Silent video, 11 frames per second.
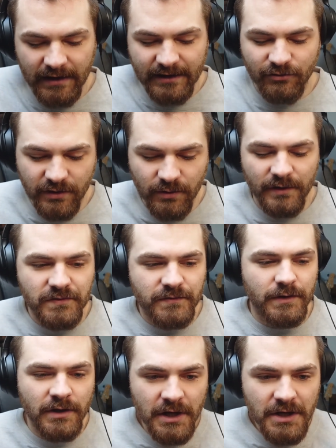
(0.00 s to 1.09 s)
literally always
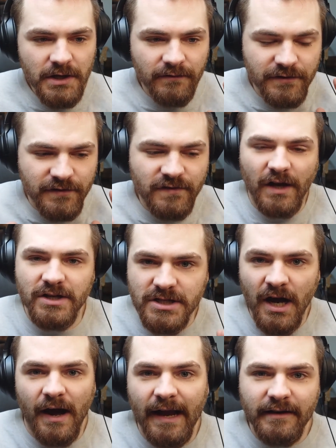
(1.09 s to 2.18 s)
full of just such
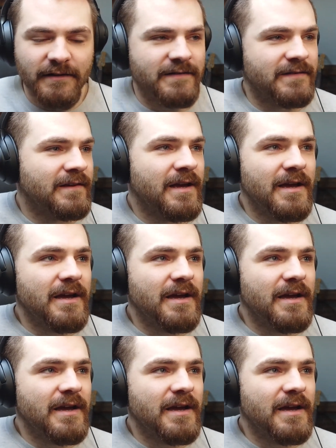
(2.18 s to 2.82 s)
kindness.